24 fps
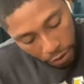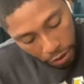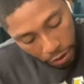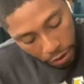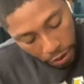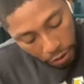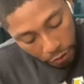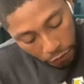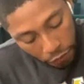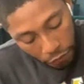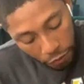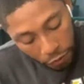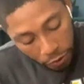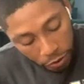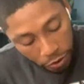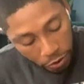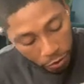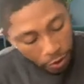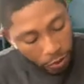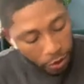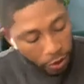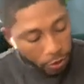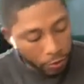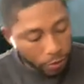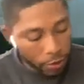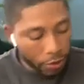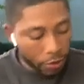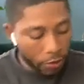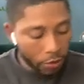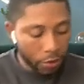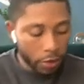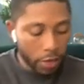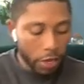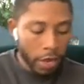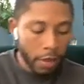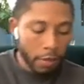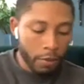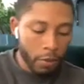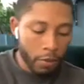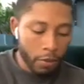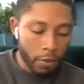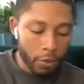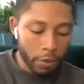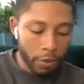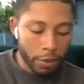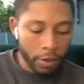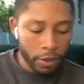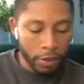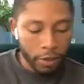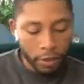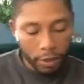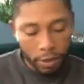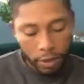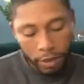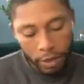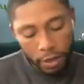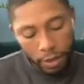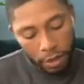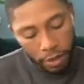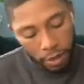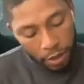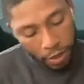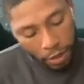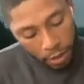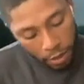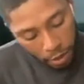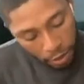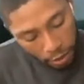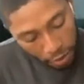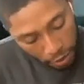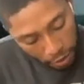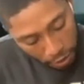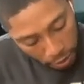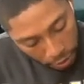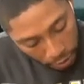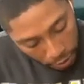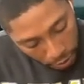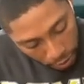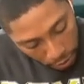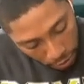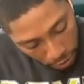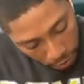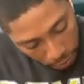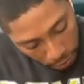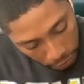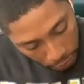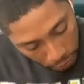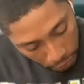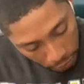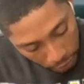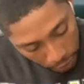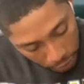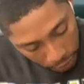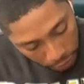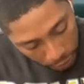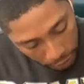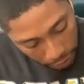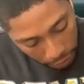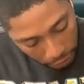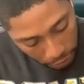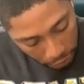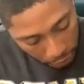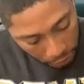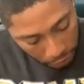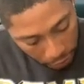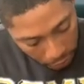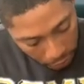In the future, we hope to do a lot more with it, but right now,